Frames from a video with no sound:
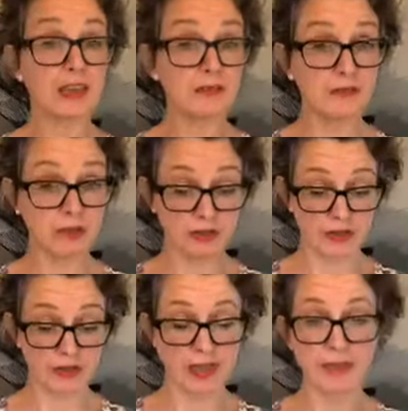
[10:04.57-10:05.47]
and
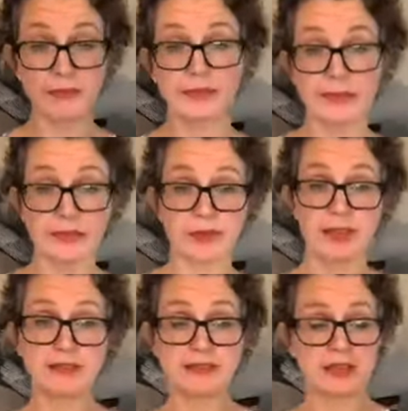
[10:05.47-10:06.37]
Fiona came to
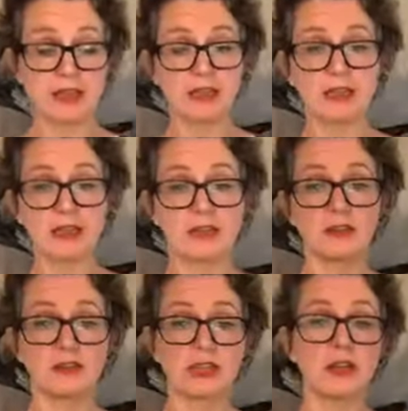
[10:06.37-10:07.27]
Italy
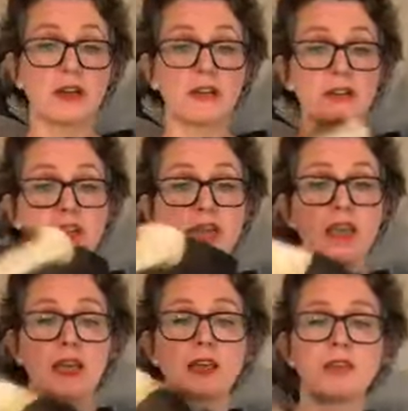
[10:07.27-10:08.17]
actually last
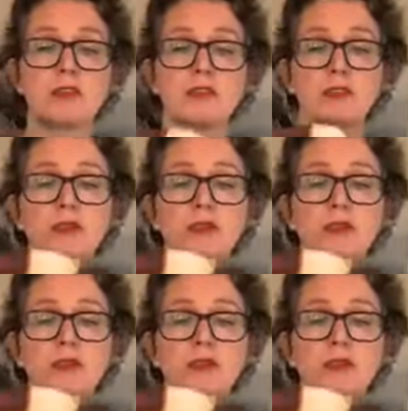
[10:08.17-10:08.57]
year to